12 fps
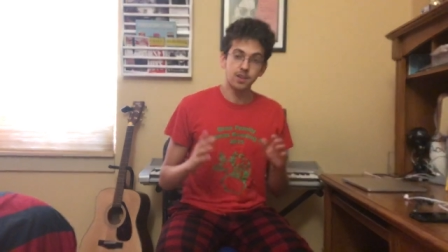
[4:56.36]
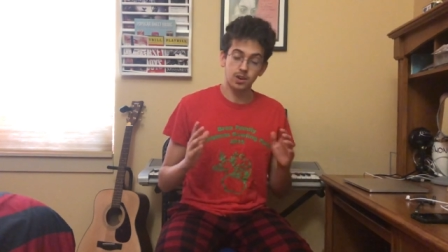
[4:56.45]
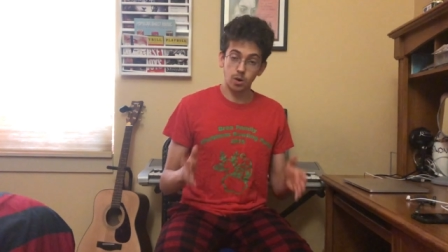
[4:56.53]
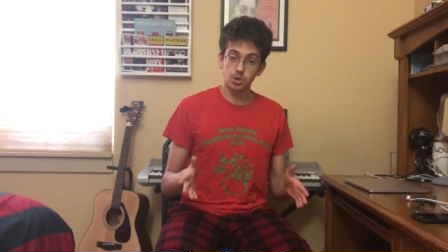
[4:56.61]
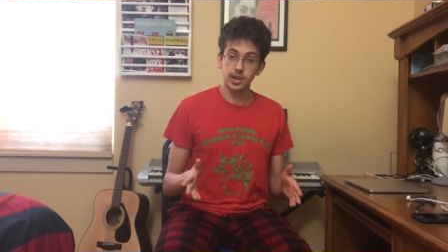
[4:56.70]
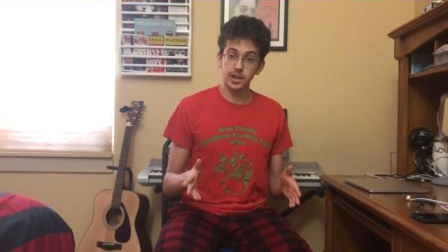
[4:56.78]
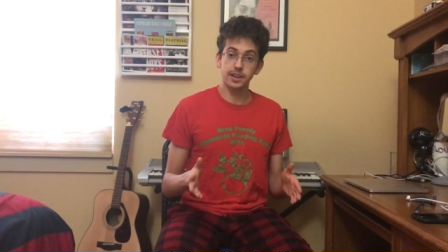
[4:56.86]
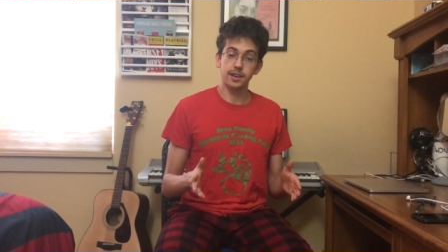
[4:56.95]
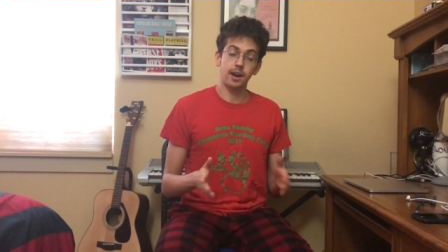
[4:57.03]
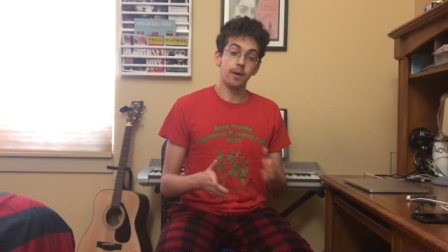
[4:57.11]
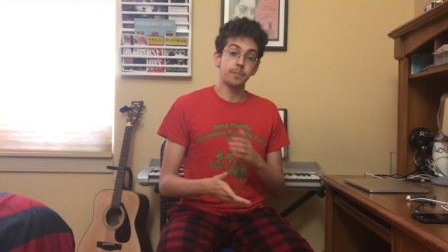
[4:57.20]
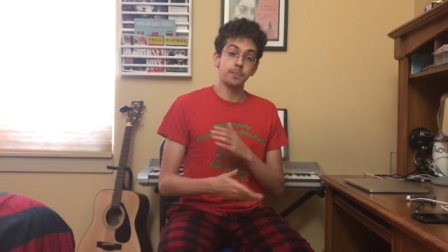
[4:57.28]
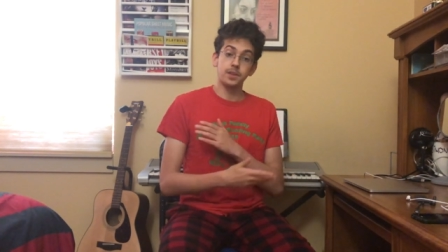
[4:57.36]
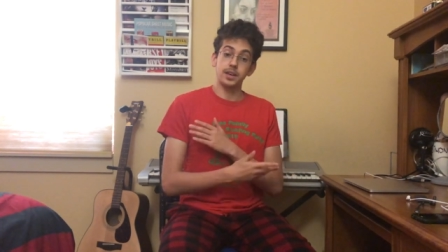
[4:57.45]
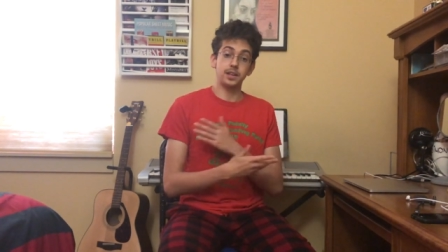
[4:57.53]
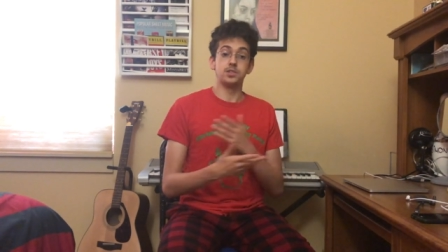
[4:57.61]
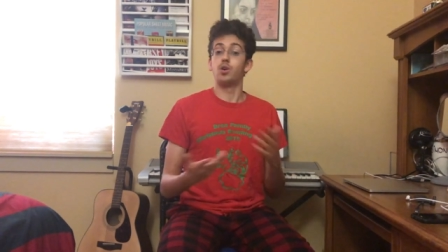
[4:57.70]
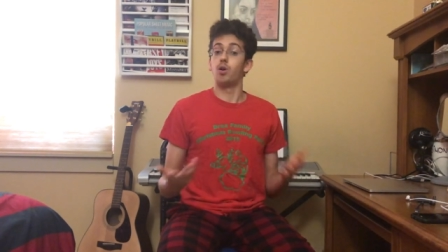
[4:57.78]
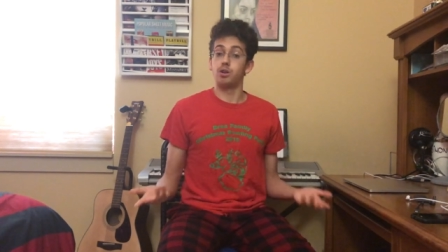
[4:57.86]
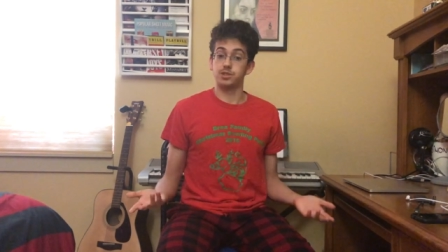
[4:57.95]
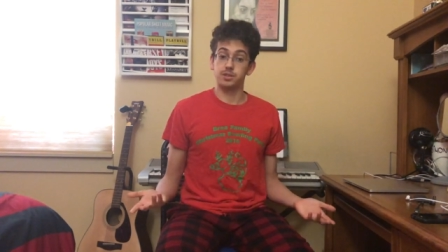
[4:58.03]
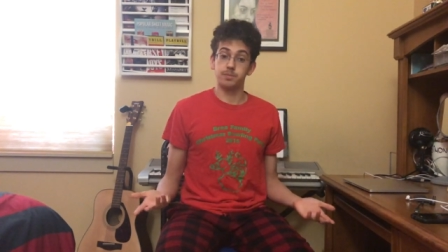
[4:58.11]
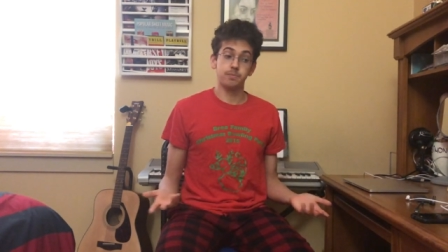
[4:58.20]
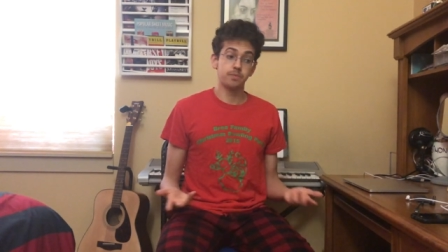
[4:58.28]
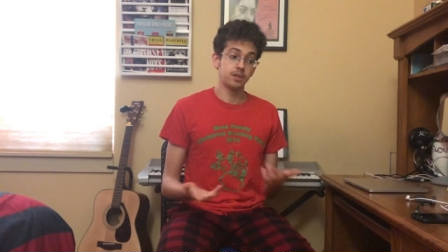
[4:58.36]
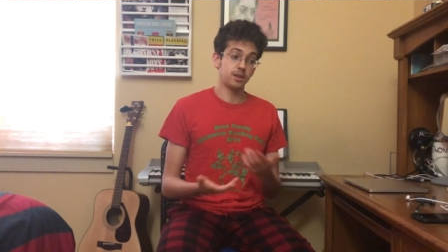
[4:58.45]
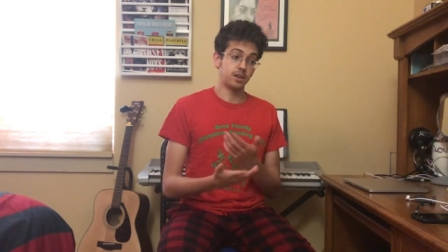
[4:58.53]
Go check it out. It's awesome.